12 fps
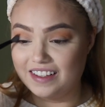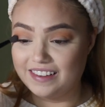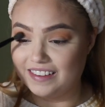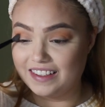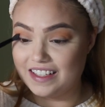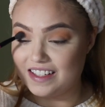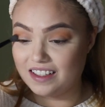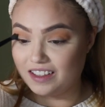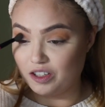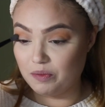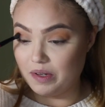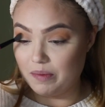well, at least a
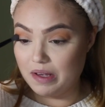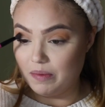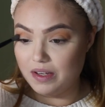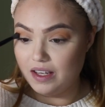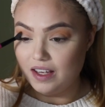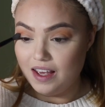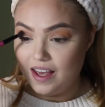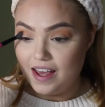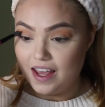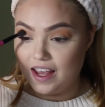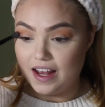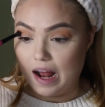little bit maybe.
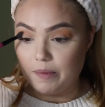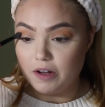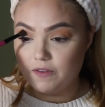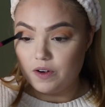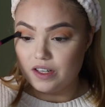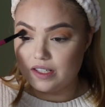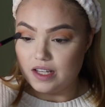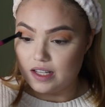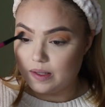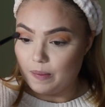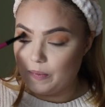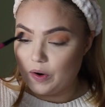And I'm gonna focus
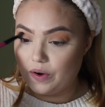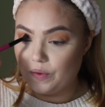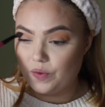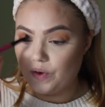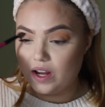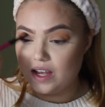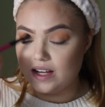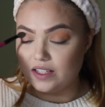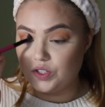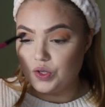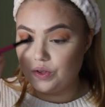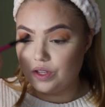this more right
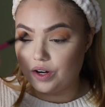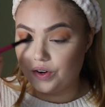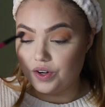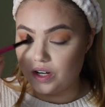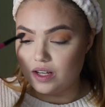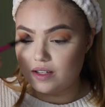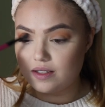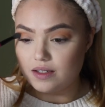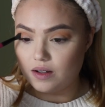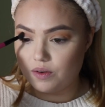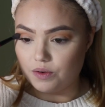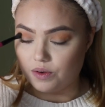into
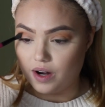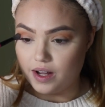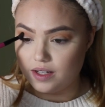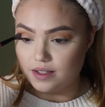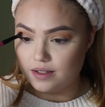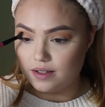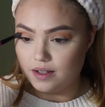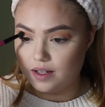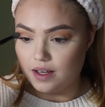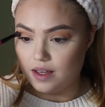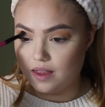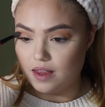crease, right
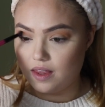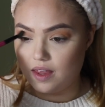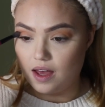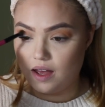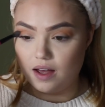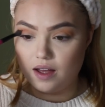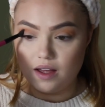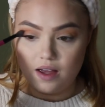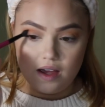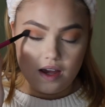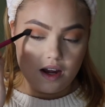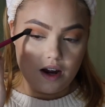in the
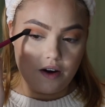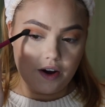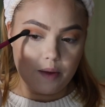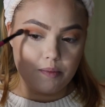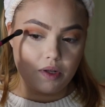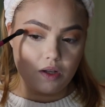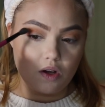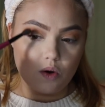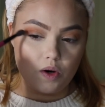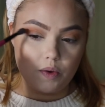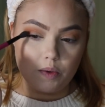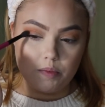area below
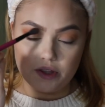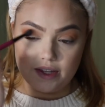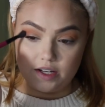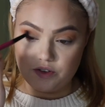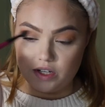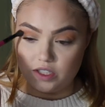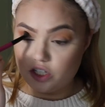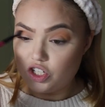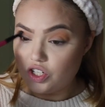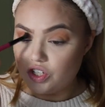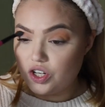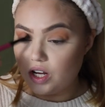where we put that
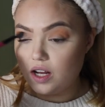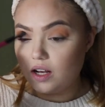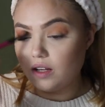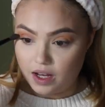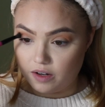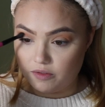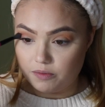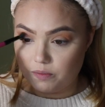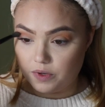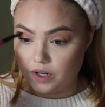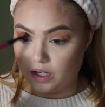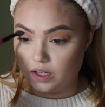transition shade kind of
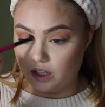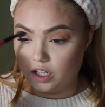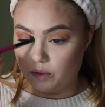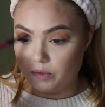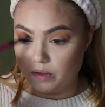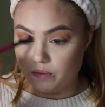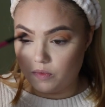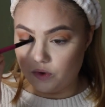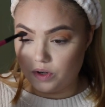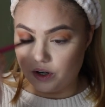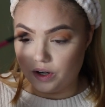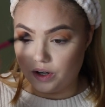bring a little bit
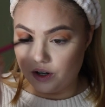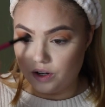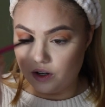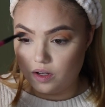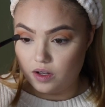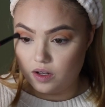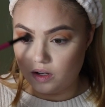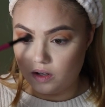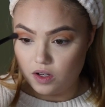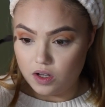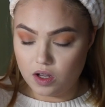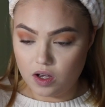more
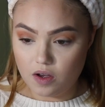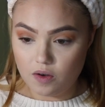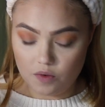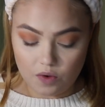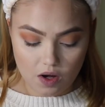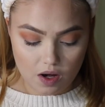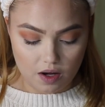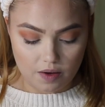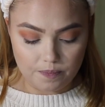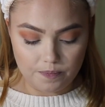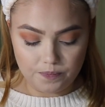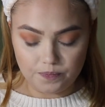
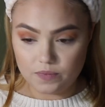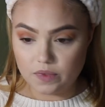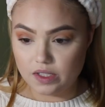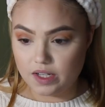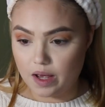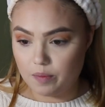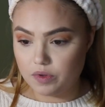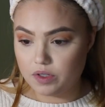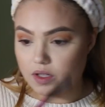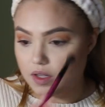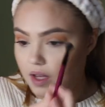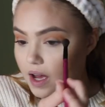um, depth
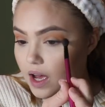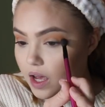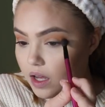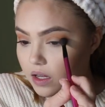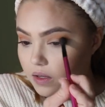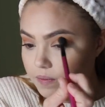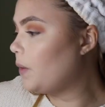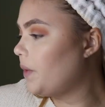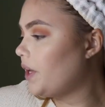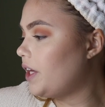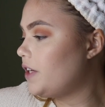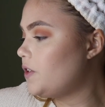to the eye.
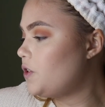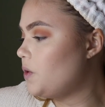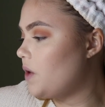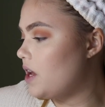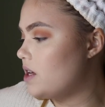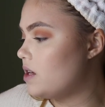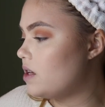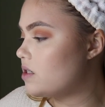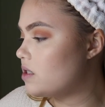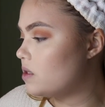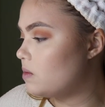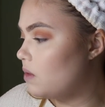Going into a
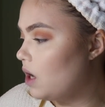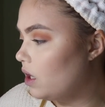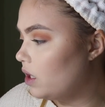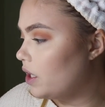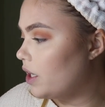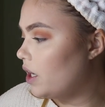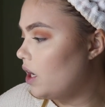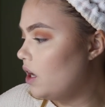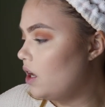smaller